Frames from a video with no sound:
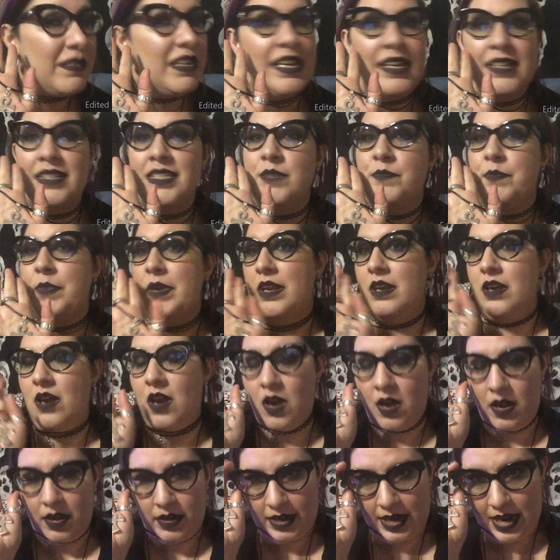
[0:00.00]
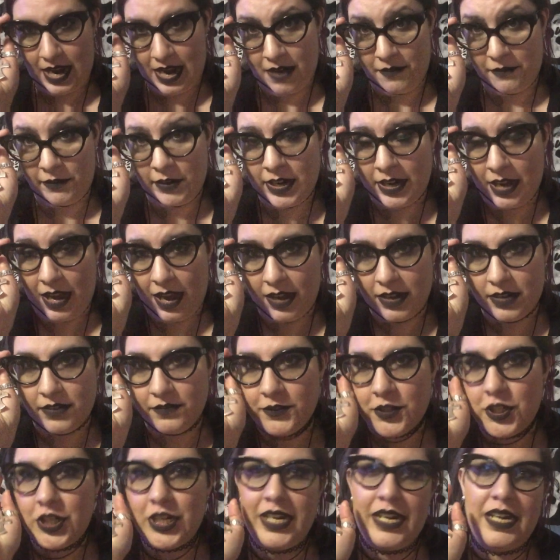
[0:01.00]
it's been on every kind
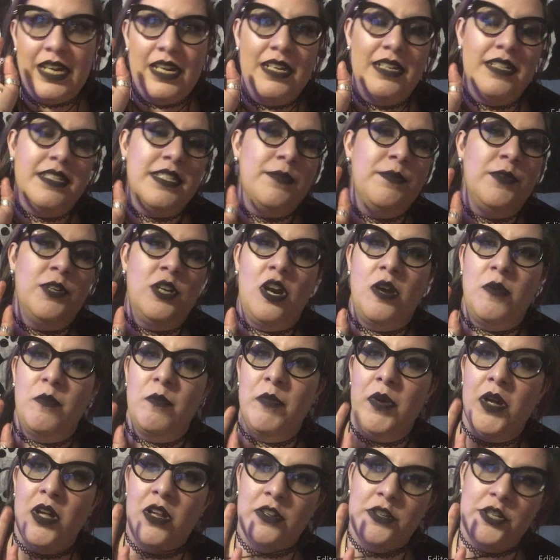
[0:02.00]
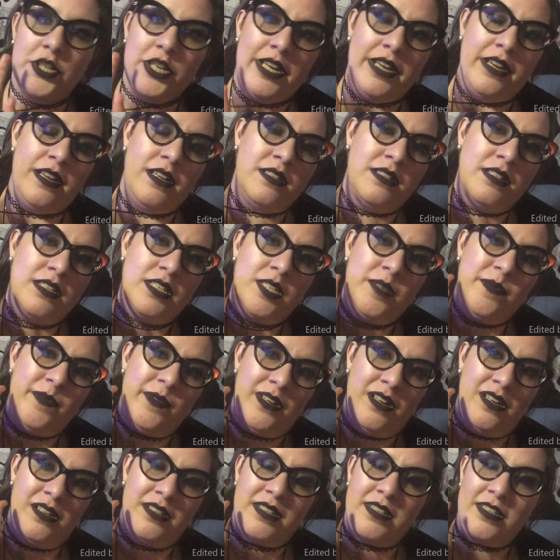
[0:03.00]
of chain. It's been on ball chains, it's
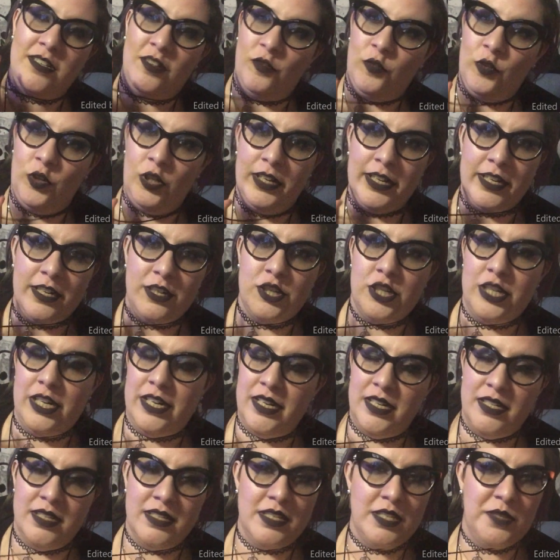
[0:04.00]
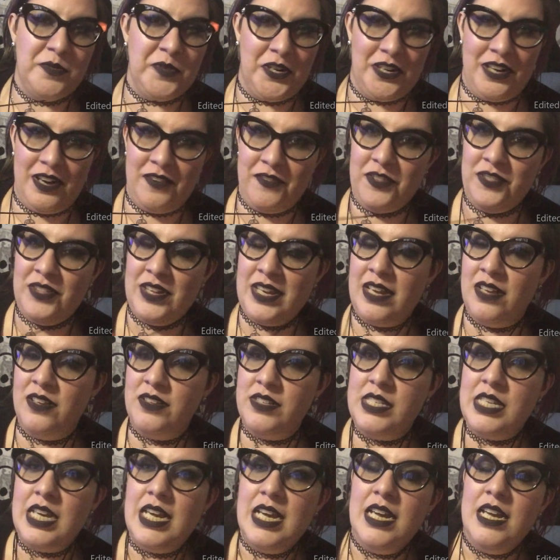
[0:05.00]
been on silver link chains, it's been on everything
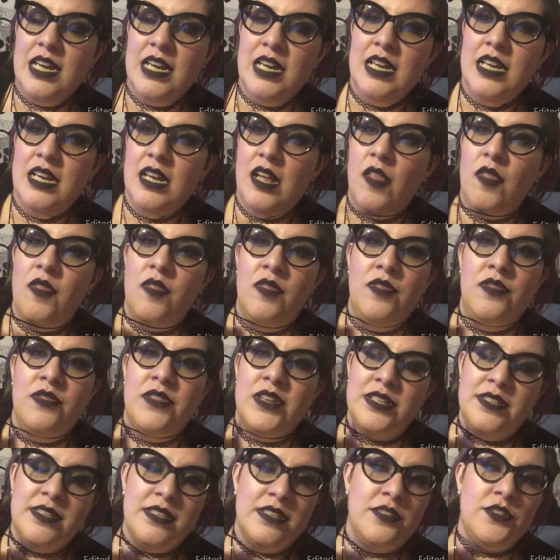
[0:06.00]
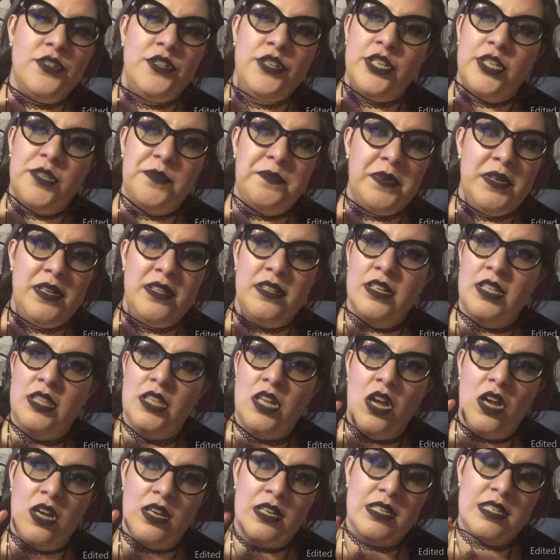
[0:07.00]
else. This has just been the
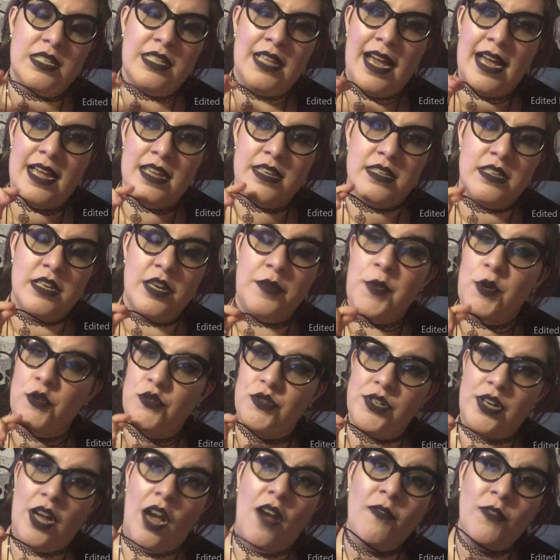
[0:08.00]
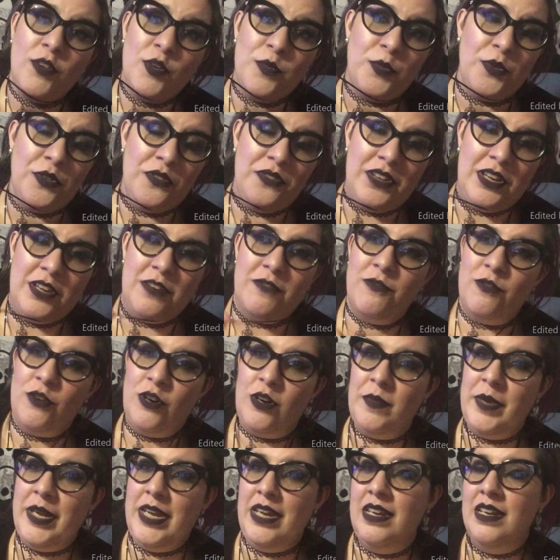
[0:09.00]
longest lasting, most comfortable thing
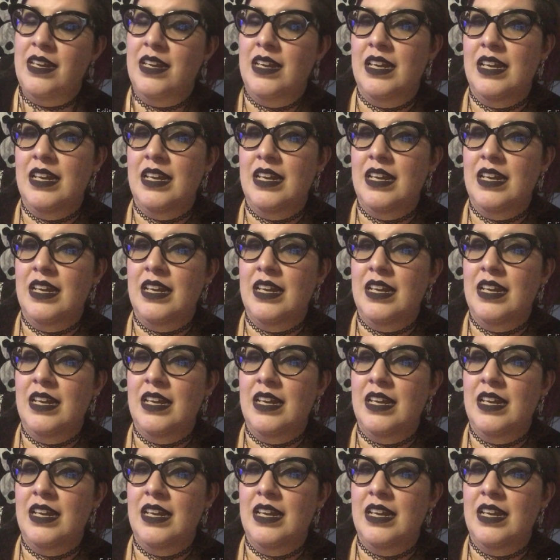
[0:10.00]
for me,